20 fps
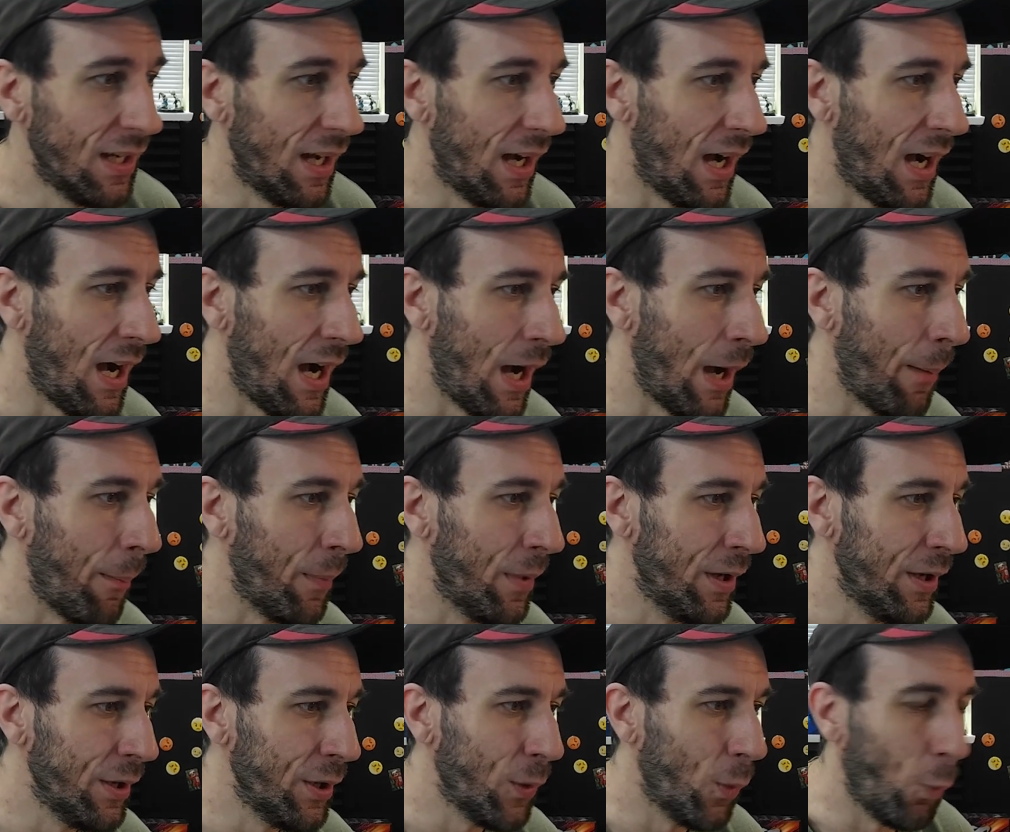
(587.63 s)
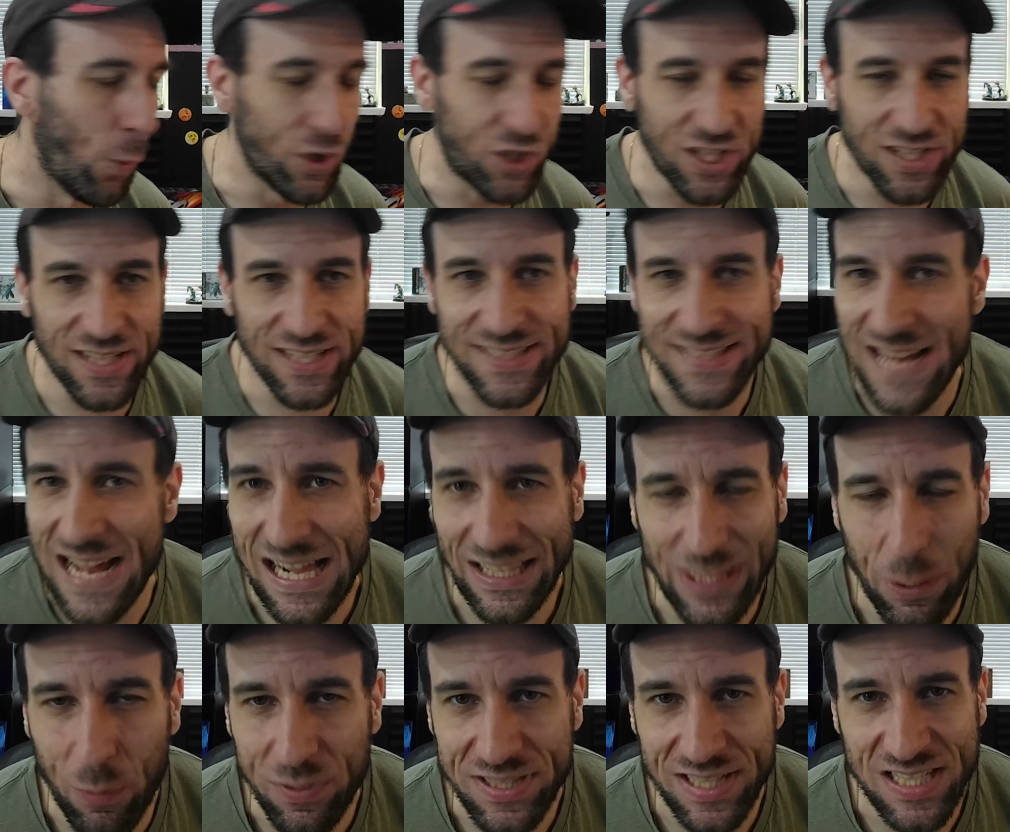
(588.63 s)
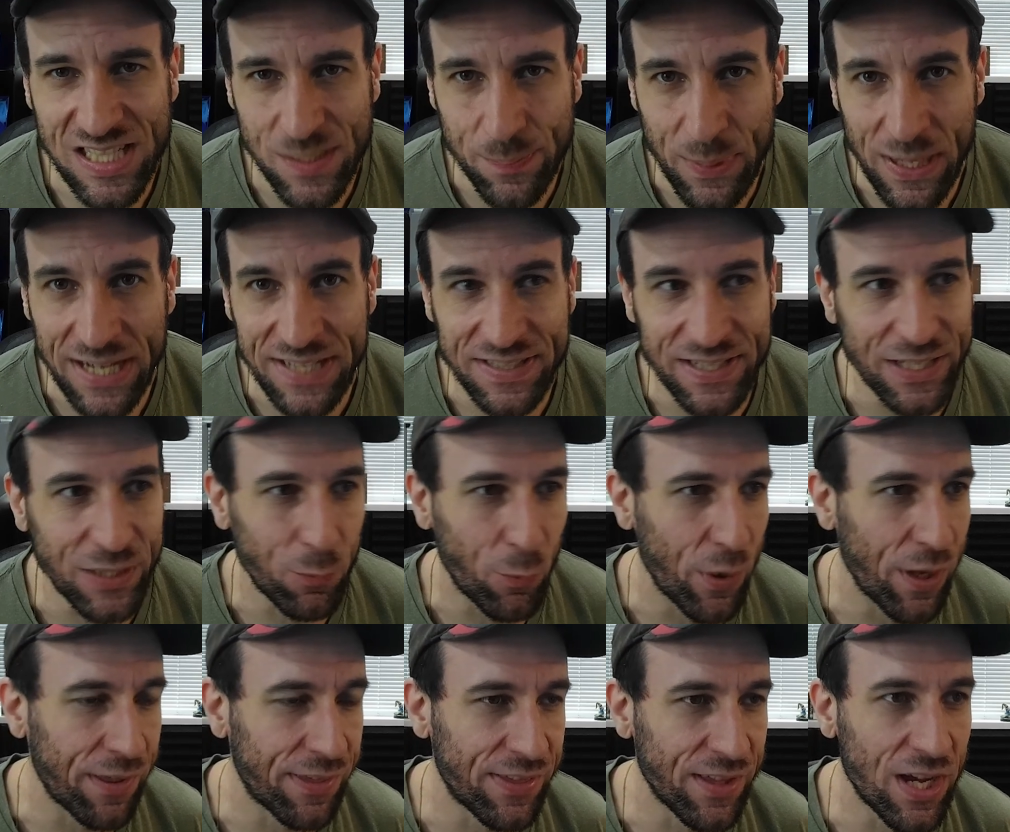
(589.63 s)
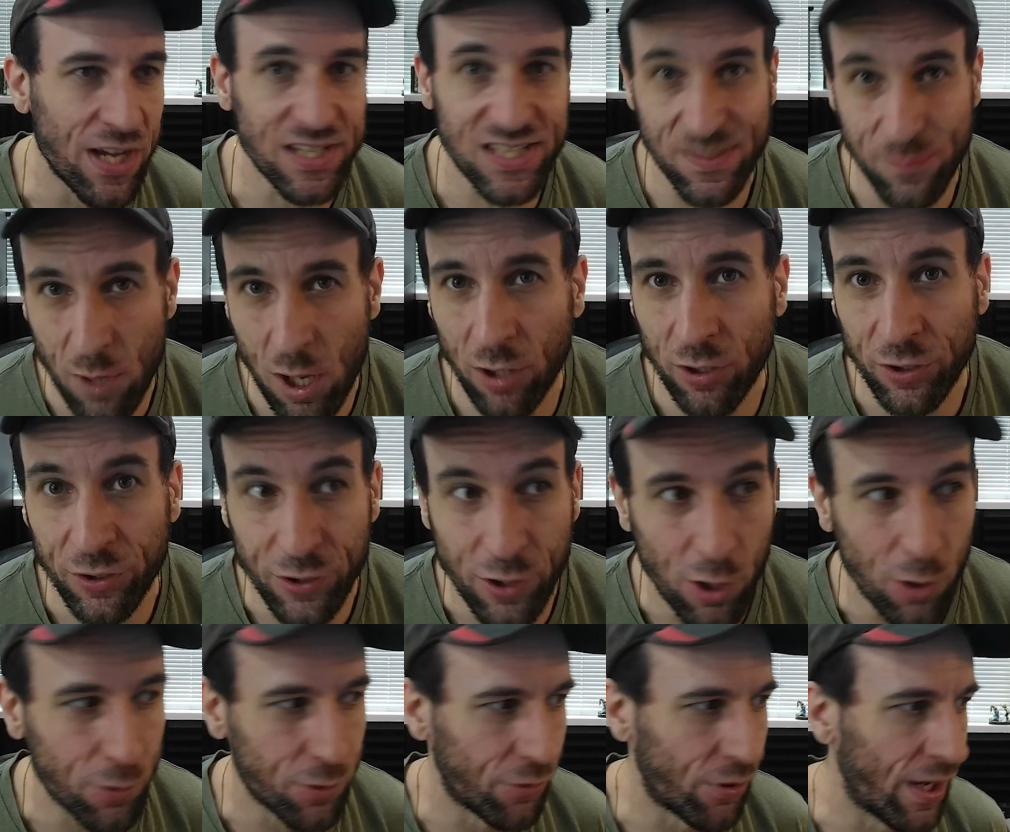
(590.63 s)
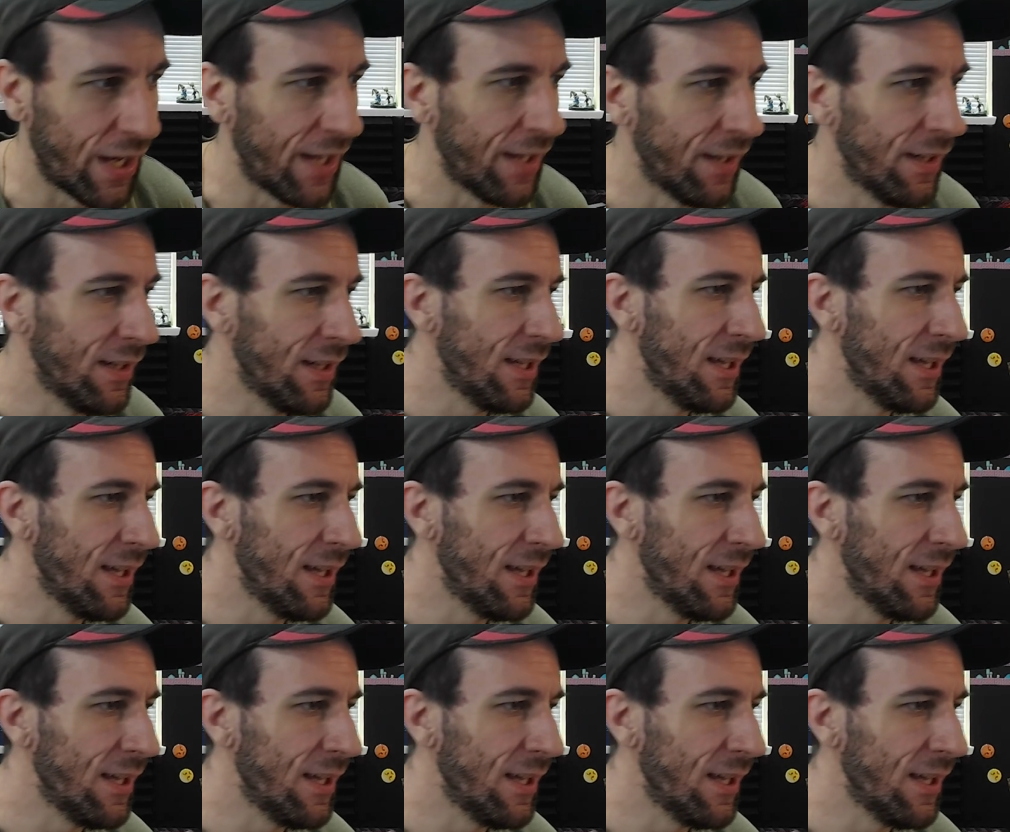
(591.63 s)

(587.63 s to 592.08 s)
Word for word: um, which is exactly what's expected with a smaller node, right?